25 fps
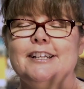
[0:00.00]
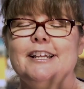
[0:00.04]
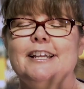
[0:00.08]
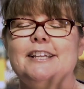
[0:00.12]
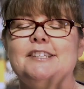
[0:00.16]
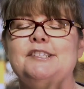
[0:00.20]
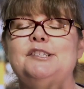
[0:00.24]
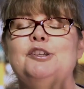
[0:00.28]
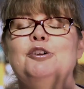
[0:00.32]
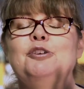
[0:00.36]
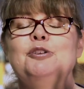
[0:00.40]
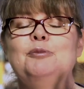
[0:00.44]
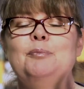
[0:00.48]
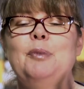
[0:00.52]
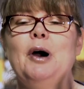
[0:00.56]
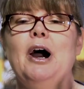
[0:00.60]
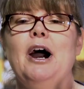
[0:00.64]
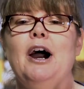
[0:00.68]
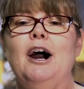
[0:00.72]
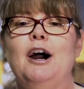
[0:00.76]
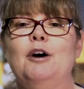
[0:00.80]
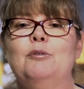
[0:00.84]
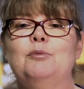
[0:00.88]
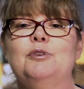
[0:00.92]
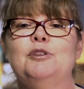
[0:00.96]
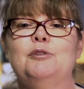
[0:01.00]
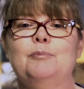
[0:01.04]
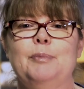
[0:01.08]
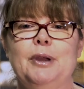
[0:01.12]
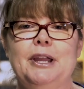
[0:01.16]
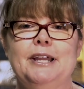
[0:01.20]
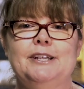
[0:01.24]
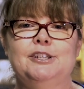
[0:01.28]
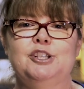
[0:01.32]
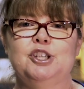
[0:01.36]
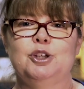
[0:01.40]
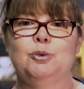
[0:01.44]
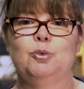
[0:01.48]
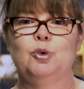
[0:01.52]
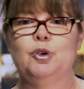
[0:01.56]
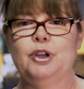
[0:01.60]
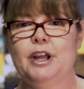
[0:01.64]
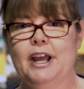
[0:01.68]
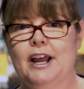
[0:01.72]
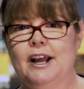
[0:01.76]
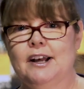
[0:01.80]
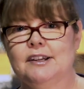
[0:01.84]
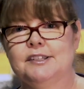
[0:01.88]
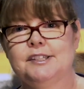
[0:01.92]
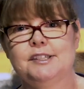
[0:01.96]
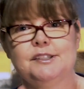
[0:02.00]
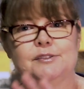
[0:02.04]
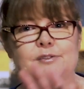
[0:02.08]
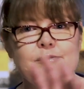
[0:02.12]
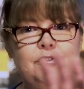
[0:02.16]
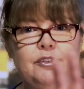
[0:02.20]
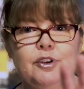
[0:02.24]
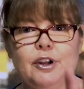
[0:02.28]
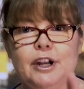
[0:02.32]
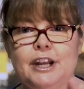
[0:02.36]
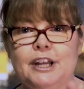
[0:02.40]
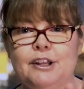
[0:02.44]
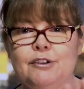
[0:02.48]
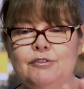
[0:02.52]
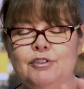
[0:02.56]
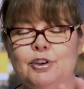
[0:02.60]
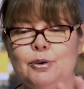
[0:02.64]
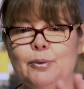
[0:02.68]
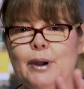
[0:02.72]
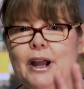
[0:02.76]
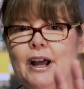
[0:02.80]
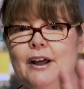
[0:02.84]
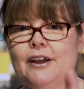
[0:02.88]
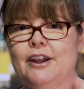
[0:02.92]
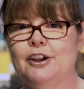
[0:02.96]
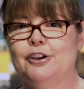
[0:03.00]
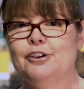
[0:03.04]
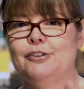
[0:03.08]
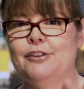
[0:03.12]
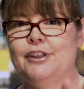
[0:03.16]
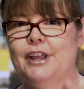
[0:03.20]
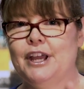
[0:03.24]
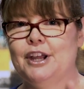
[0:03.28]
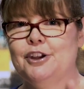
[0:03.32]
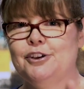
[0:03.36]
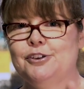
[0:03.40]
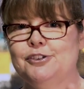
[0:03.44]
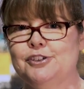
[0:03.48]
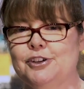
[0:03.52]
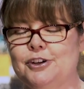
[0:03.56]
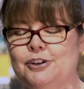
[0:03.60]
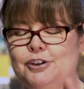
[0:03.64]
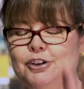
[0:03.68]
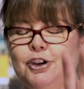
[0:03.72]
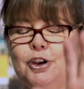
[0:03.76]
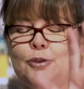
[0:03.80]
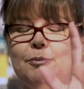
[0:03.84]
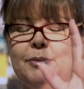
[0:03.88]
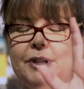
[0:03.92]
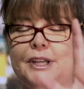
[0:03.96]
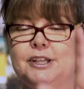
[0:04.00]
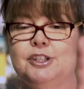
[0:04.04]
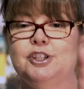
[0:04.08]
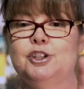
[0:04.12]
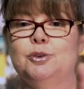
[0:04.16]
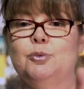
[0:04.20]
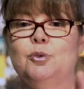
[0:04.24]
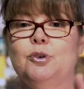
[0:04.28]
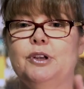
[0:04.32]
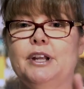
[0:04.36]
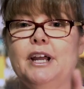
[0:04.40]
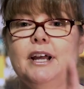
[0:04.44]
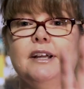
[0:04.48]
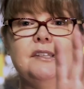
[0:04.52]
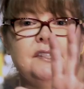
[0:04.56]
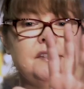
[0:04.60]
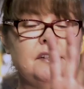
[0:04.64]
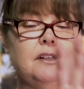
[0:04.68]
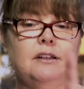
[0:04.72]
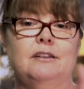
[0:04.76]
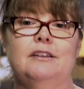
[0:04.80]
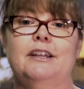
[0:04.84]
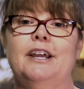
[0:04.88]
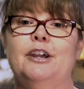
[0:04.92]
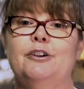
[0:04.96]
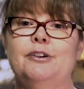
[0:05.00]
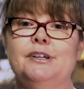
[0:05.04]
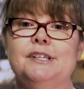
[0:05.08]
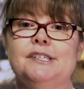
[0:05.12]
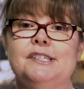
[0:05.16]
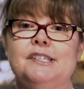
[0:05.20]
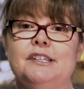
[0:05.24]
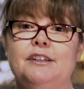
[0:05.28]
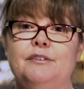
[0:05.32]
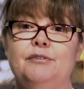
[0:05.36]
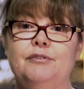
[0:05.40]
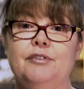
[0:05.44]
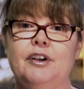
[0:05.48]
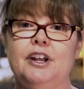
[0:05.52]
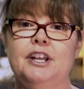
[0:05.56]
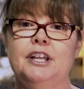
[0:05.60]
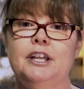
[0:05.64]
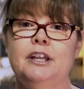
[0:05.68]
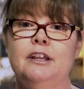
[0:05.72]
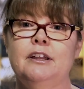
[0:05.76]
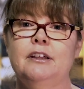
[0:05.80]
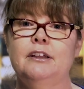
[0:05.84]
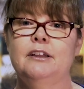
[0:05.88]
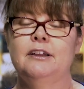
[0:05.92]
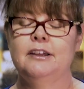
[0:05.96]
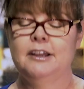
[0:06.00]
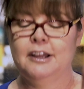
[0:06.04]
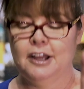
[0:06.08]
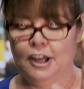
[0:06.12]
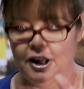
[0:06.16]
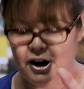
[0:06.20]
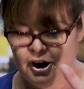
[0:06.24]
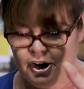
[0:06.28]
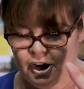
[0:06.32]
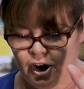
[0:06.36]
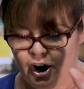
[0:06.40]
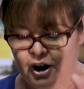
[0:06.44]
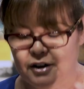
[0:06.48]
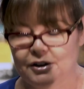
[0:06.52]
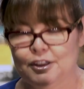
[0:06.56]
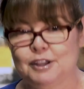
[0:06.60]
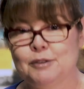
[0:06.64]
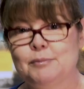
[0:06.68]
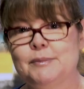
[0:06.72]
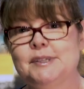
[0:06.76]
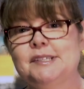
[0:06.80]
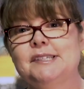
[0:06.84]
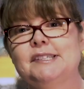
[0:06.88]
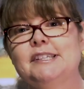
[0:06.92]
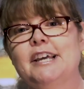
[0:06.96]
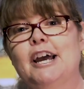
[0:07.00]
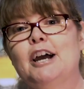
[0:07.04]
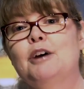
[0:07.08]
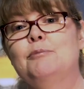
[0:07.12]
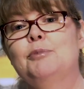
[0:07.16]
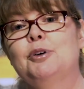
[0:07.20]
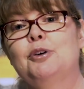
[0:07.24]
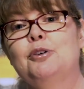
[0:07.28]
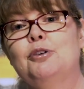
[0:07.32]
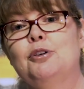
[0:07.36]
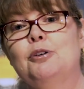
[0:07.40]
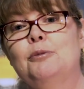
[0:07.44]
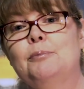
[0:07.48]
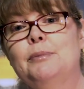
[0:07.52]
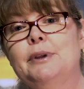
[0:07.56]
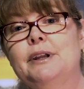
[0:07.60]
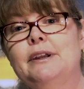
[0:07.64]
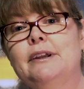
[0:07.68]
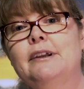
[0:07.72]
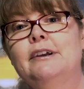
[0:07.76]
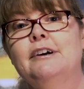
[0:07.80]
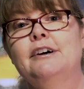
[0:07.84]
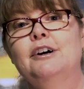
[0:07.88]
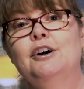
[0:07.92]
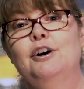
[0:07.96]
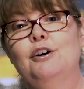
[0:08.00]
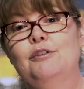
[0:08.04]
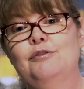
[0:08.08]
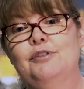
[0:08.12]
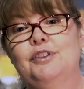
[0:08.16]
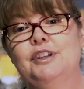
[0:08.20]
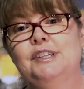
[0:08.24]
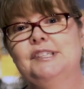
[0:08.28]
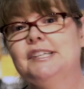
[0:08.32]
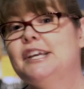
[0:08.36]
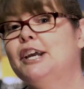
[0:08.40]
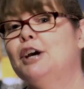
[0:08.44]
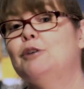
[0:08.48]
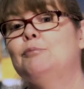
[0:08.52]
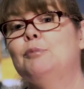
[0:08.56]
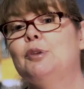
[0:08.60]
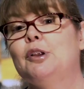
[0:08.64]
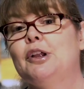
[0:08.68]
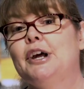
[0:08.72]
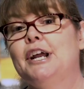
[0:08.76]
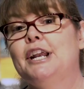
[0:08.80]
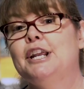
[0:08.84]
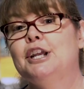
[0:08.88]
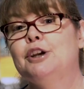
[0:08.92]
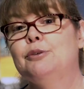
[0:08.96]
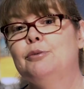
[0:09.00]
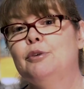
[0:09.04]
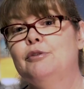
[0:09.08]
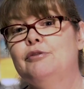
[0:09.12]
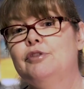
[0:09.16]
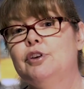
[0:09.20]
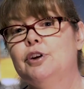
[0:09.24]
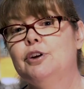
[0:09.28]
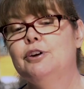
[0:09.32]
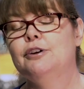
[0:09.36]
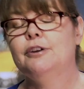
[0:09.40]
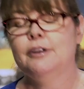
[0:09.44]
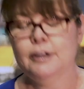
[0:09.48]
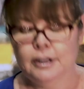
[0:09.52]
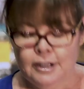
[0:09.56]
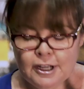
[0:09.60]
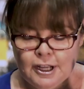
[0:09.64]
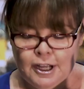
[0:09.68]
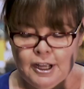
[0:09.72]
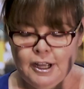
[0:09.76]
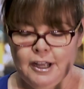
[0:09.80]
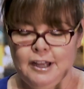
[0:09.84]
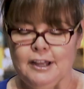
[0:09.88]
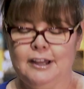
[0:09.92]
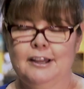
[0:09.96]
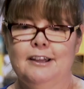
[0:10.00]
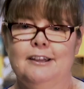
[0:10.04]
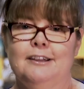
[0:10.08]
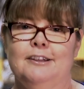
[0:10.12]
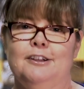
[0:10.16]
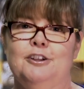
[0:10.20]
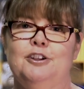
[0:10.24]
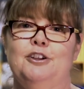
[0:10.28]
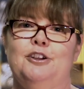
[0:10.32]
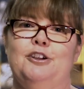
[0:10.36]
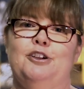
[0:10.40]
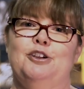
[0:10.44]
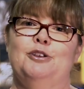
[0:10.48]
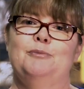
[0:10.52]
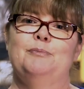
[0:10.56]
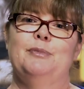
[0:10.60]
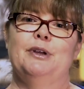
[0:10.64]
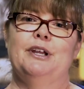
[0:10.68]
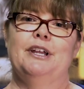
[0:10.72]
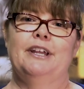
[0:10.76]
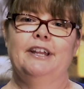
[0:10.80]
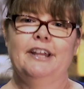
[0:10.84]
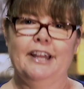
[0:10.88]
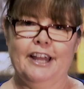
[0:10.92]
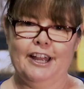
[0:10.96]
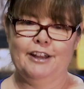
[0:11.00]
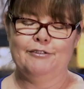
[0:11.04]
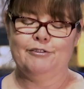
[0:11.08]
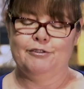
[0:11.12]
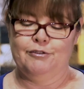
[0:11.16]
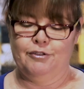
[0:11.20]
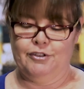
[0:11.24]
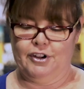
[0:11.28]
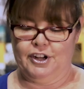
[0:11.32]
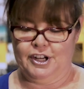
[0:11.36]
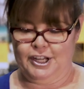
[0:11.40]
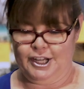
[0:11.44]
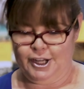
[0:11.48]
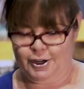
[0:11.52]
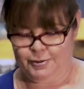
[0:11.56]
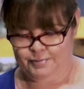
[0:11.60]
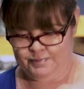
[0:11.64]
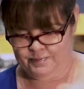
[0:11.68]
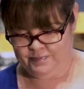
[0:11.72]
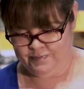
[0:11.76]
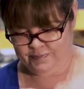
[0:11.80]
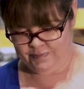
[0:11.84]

it's on a par with P.G. Wodehouse. For any of you out there who don't know P.G. Wodehouse, hilariously funny. I think Mr. Abercrombie of the Town Planning Review could be even funnier.